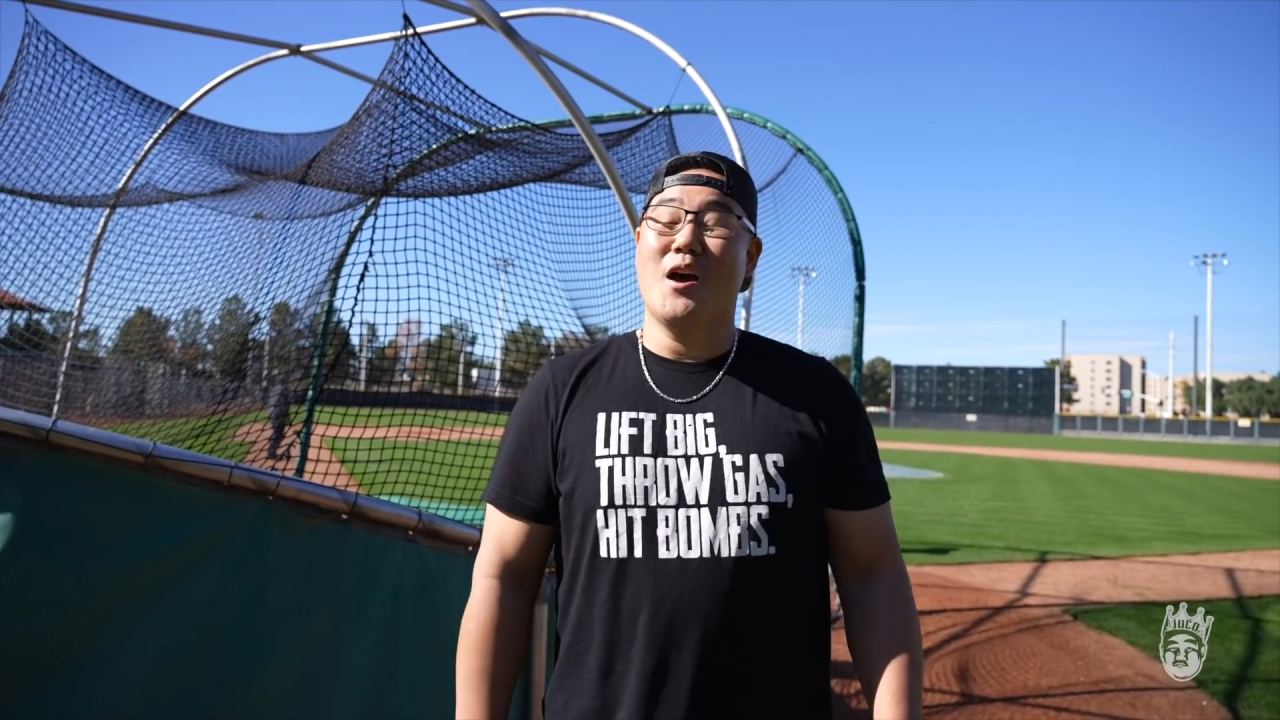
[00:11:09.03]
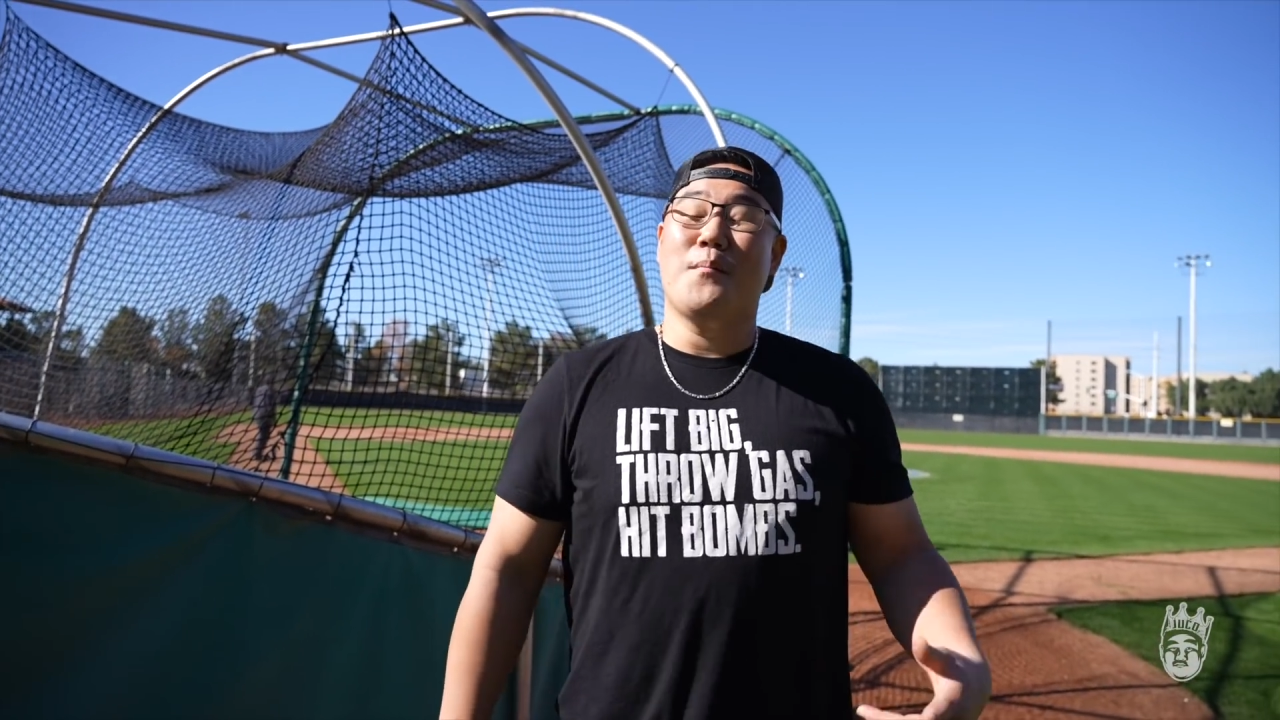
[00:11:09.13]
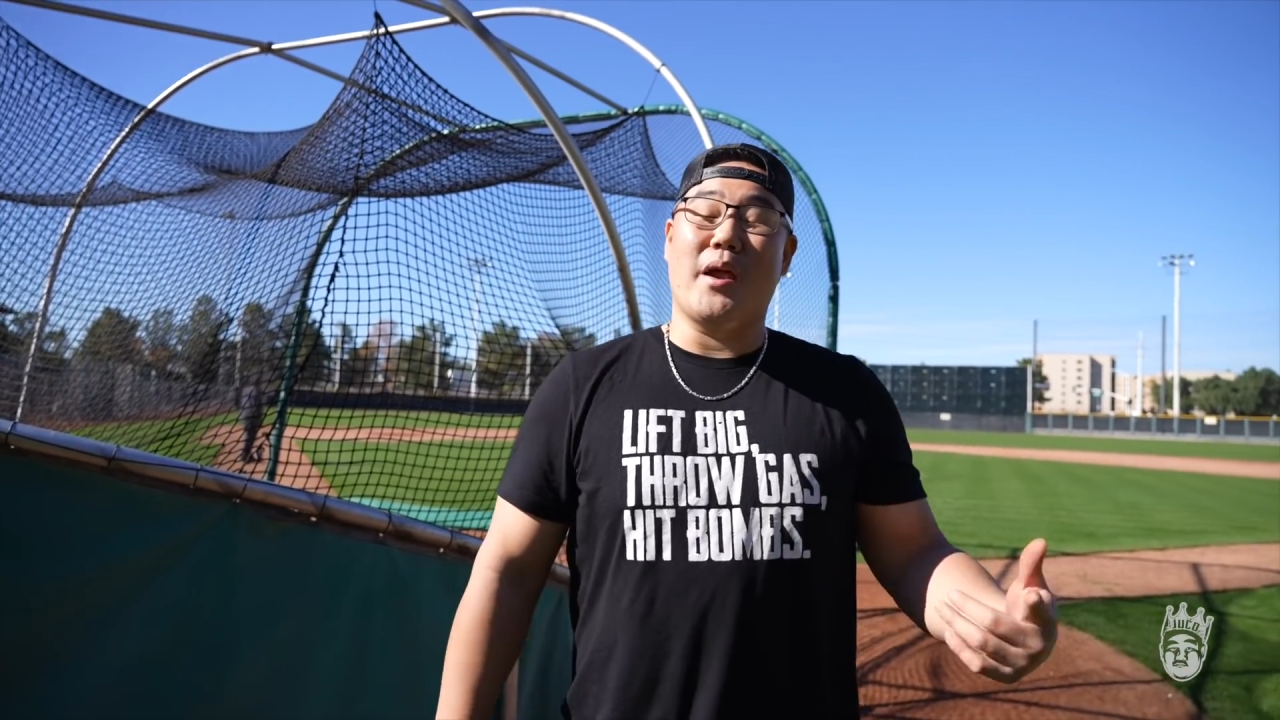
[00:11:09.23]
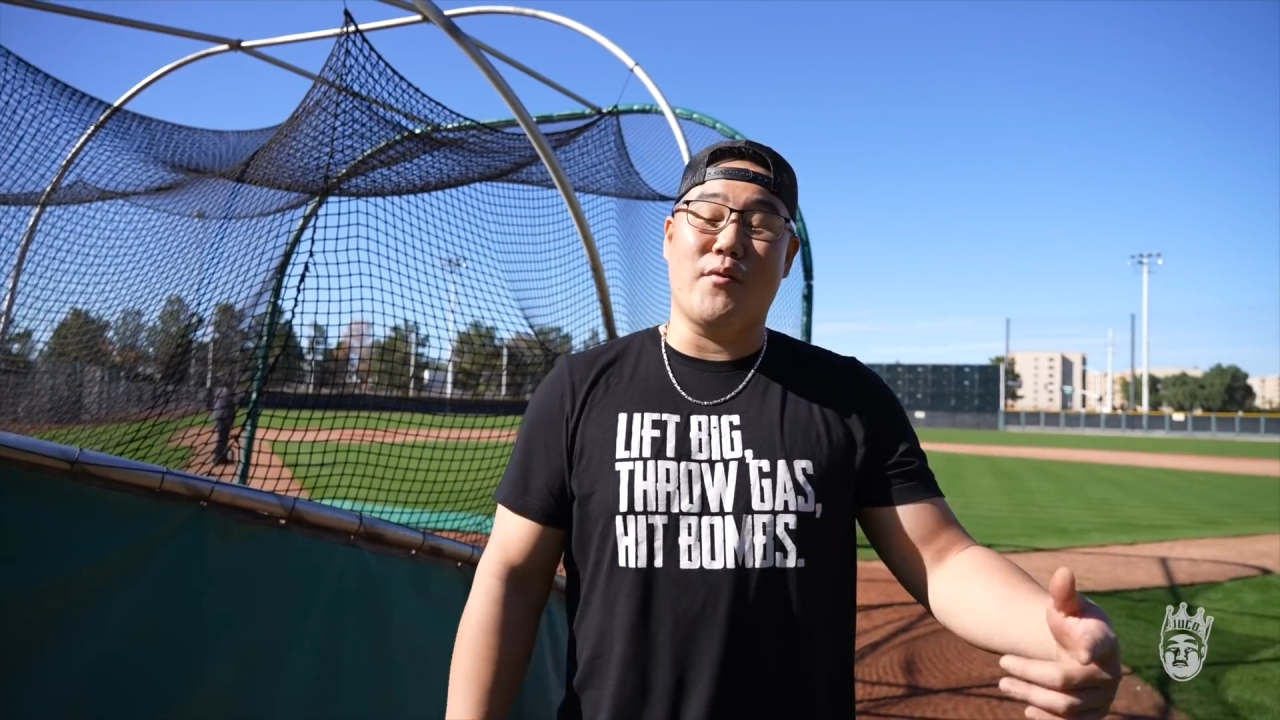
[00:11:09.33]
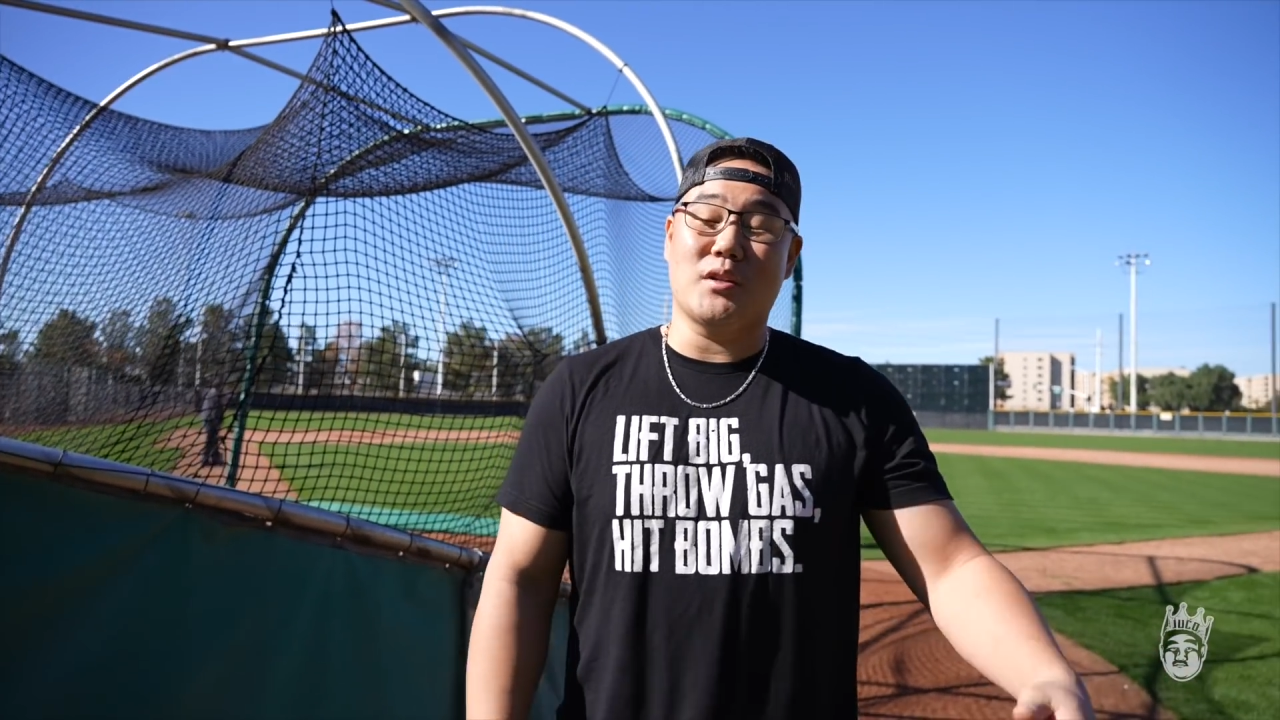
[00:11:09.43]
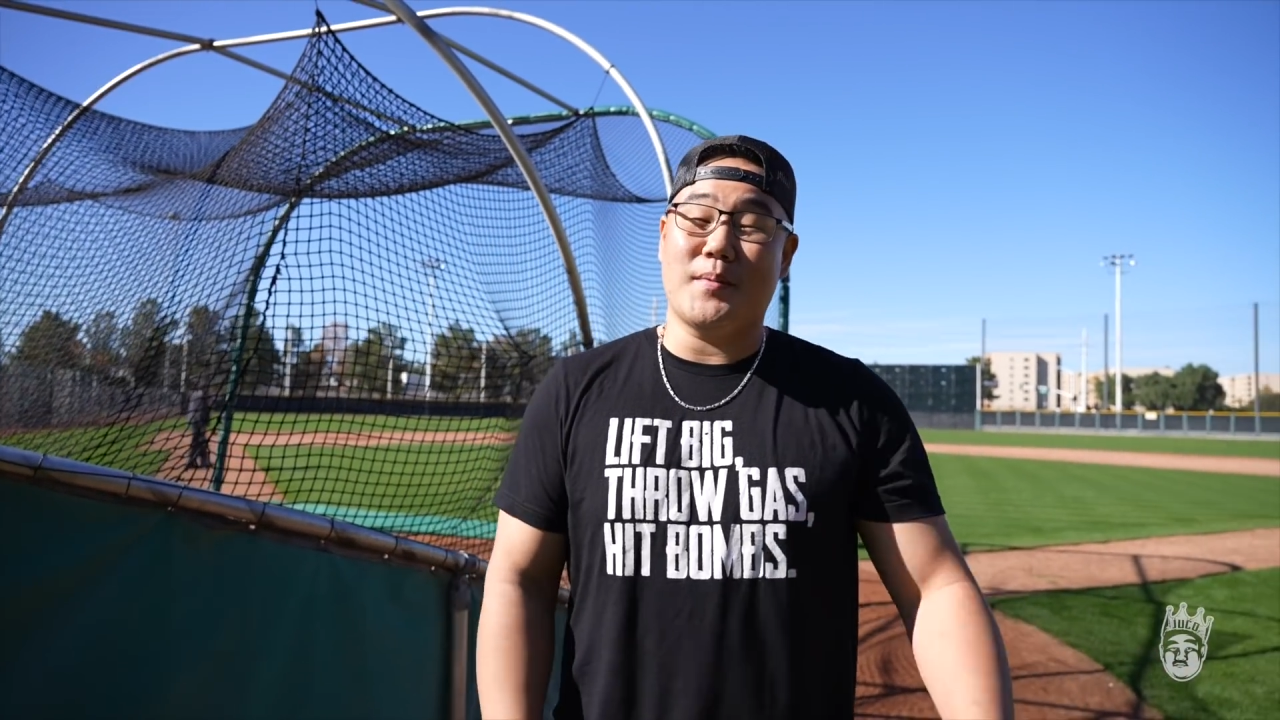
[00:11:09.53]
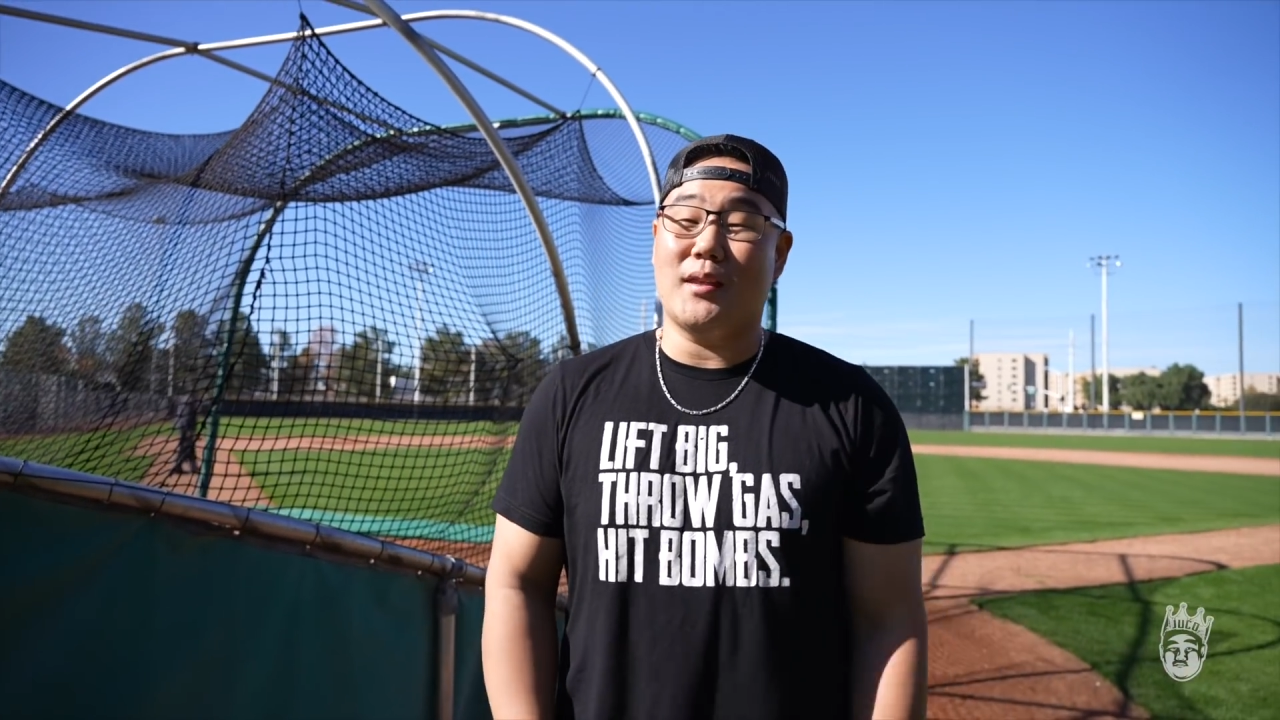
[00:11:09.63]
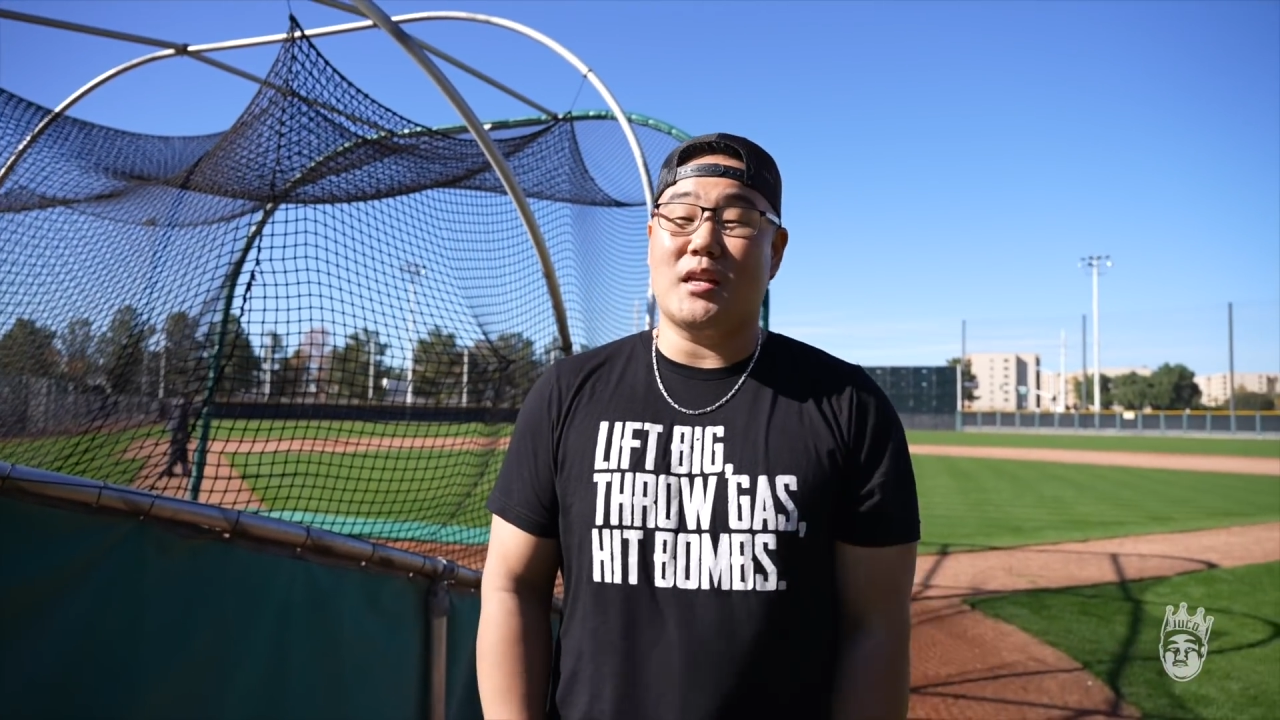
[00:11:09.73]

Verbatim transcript: But anyways, man,